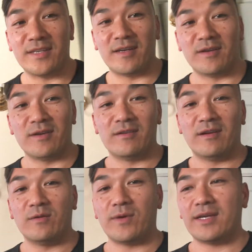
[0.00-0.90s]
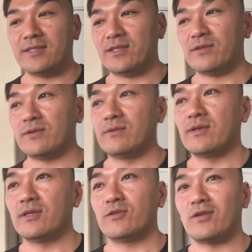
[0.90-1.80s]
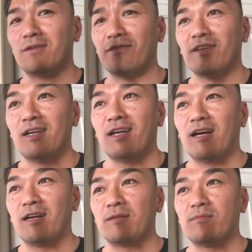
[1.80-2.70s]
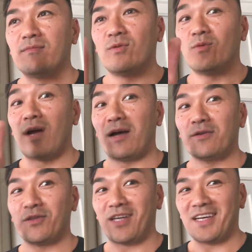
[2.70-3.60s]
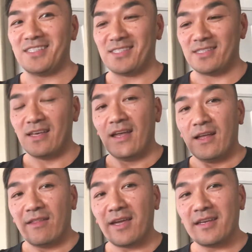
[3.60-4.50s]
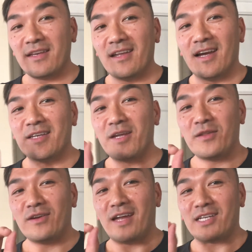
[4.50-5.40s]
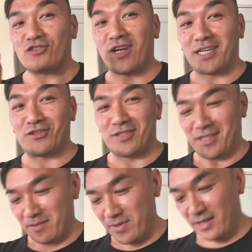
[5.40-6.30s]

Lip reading: a way to sort of wow your guests. Then another extra tip